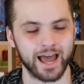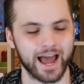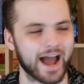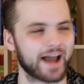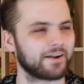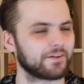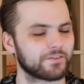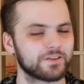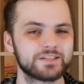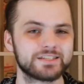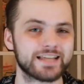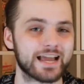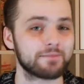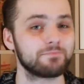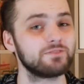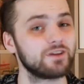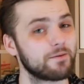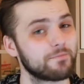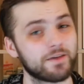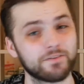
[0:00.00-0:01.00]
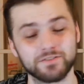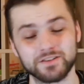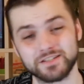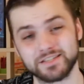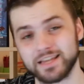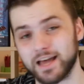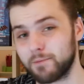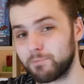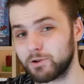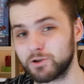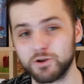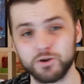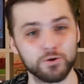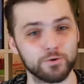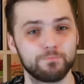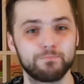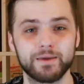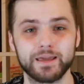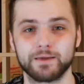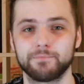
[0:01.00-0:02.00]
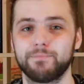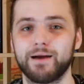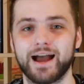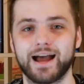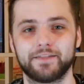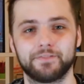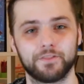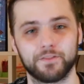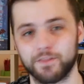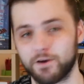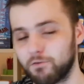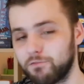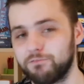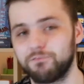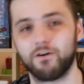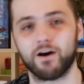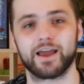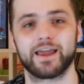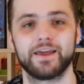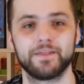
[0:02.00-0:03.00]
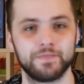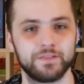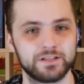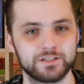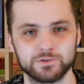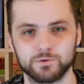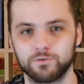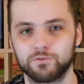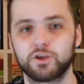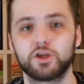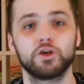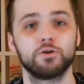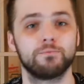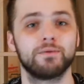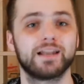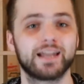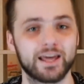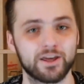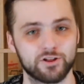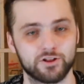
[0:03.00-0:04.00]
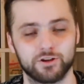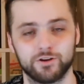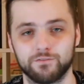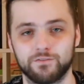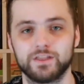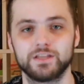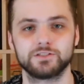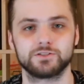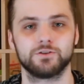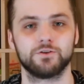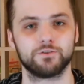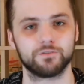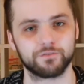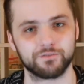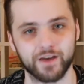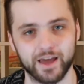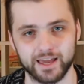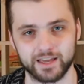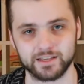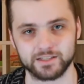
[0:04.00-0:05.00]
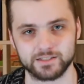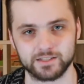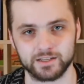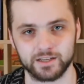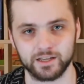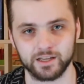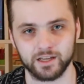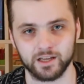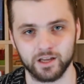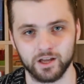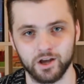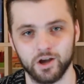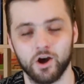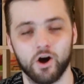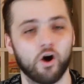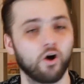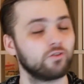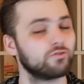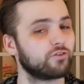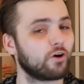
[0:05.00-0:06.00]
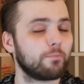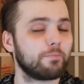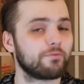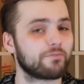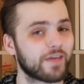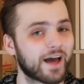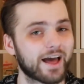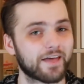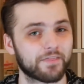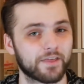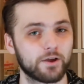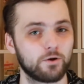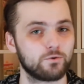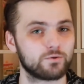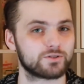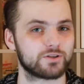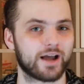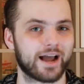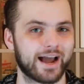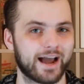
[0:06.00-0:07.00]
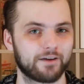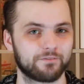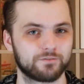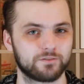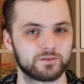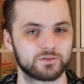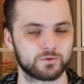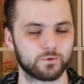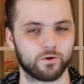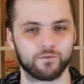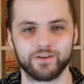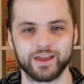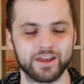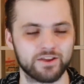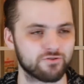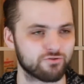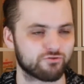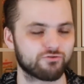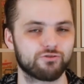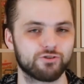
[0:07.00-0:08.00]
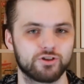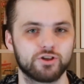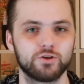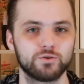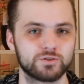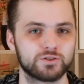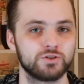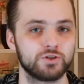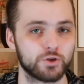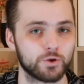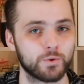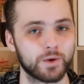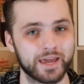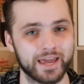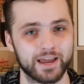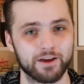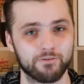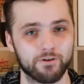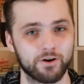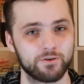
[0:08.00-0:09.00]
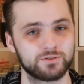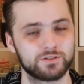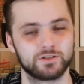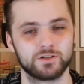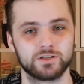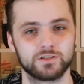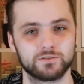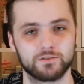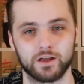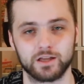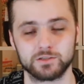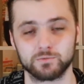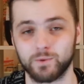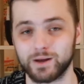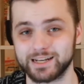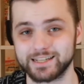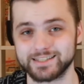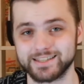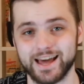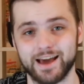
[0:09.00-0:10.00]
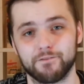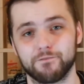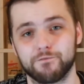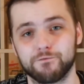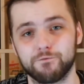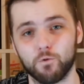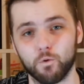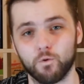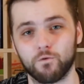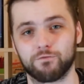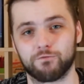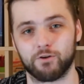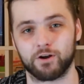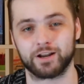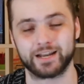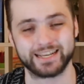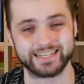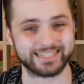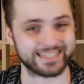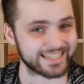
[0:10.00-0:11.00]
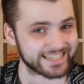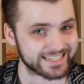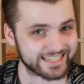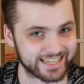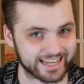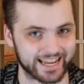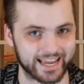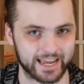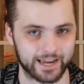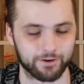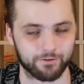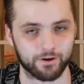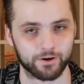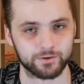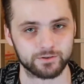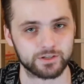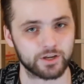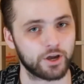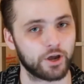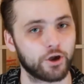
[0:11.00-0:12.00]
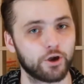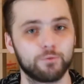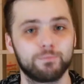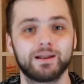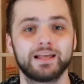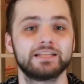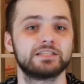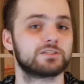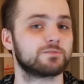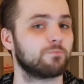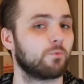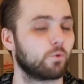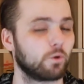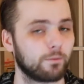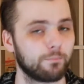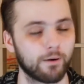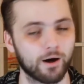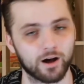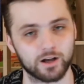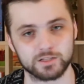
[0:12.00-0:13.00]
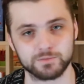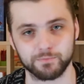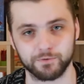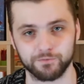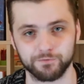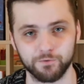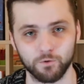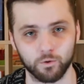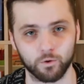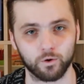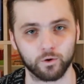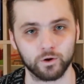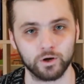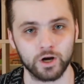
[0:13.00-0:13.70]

and at the same time they have to set up a new big battle they'll fight in this sort of accumulation of this new phase. On top of that, they also have to sort of introduce new heroes and as well as that forefront existing heroes who played smaller parts before,